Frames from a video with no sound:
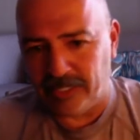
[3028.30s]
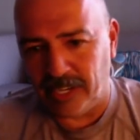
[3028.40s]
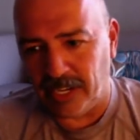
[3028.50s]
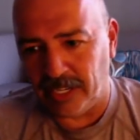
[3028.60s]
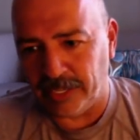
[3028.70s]

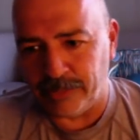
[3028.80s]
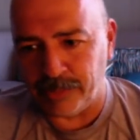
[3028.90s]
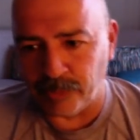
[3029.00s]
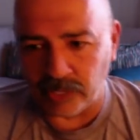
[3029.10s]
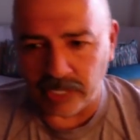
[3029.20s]
a little
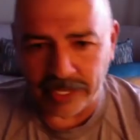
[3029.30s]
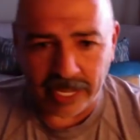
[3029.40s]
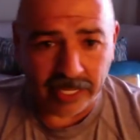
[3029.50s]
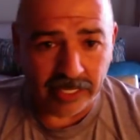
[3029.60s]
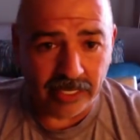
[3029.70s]
bit more on
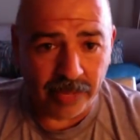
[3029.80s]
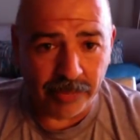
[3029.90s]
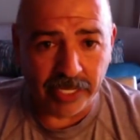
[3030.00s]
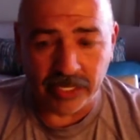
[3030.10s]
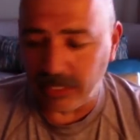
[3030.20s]
that. I
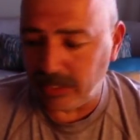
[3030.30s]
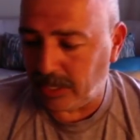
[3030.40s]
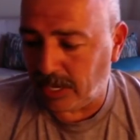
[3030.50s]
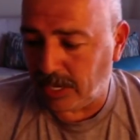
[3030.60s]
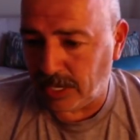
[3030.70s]
mean,
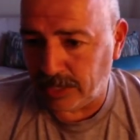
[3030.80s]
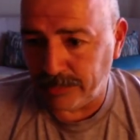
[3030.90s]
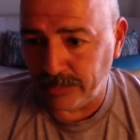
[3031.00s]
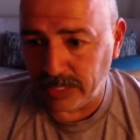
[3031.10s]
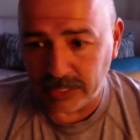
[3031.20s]

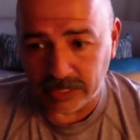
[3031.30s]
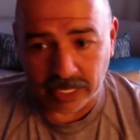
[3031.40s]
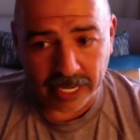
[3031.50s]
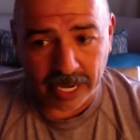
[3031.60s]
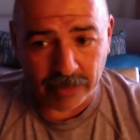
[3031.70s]

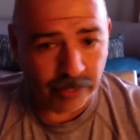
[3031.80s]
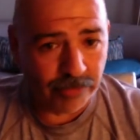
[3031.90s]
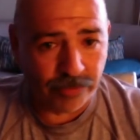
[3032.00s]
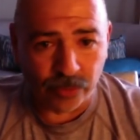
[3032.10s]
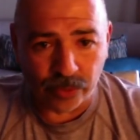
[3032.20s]
a
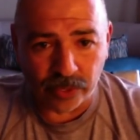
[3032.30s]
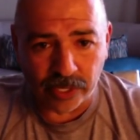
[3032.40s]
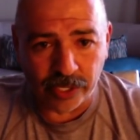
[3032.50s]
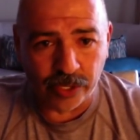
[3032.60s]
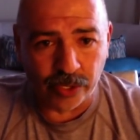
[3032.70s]
camera
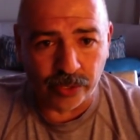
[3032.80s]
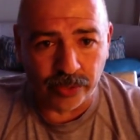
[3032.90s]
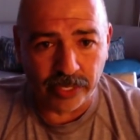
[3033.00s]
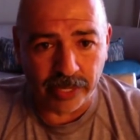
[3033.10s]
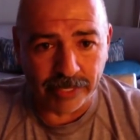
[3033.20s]
for
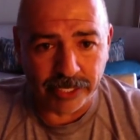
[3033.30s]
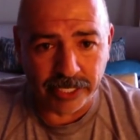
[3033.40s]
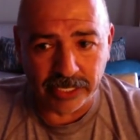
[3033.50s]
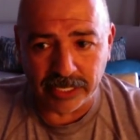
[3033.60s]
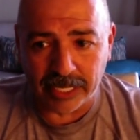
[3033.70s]
your
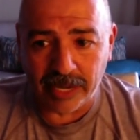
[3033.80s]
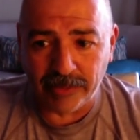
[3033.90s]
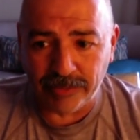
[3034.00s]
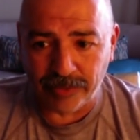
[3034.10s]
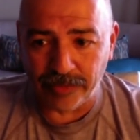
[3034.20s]
images, a
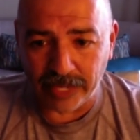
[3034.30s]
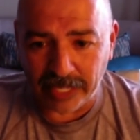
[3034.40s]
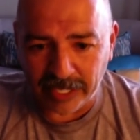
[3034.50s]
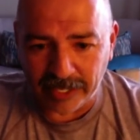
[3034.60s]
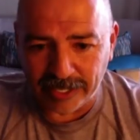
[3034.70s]
camera for
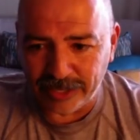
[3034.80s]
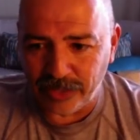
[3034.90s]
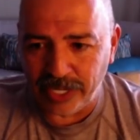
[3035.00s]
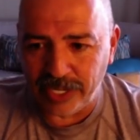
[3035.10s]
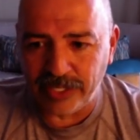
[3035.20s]
videos.
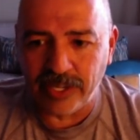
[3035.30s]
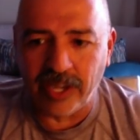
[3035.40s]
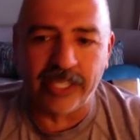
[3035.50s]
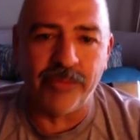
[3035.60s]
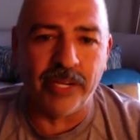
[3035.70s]
What are you
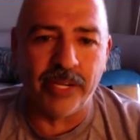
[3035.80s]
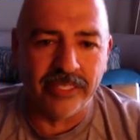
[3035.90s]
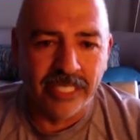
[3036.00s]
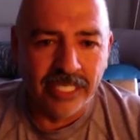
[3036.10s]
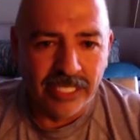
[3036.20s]
talking about?
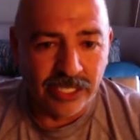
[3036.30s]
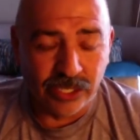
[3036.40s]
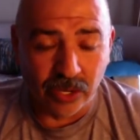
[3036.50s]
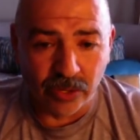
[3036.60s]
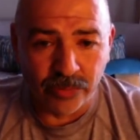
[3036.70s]

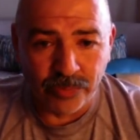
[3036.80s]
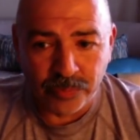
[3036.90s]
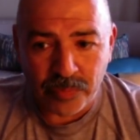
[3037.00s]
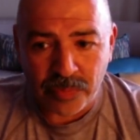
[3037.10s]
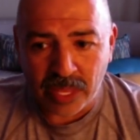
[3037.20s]
So,
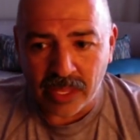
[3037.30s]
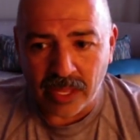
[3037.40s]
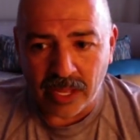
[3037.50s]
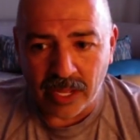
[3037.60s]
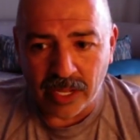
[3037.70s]

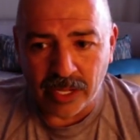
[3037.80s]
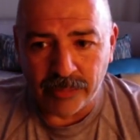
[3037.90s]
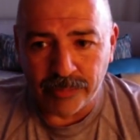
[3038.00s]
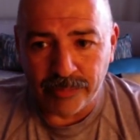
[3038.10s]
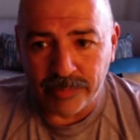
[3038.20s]

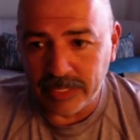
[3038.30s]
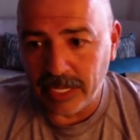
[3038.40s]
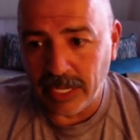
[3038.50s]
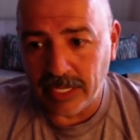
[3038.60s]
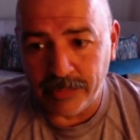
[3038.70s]

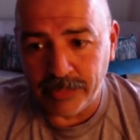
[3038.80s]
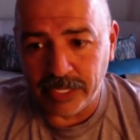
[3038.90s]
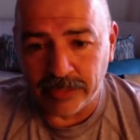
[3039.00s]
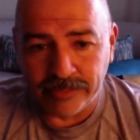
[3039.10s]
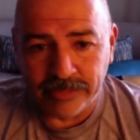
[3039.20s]
yeah, let me
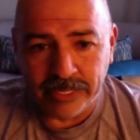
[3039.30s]
know.